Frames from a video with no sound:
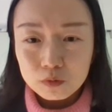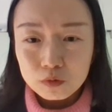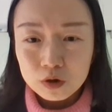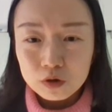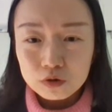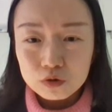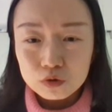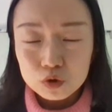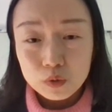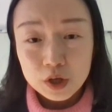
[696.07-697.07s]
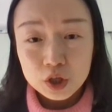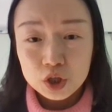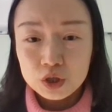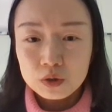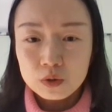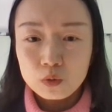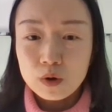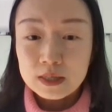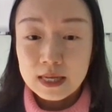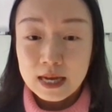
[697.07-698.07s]
we're going to switch
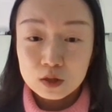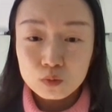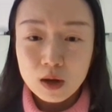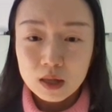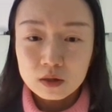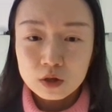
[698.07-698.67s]
with x1?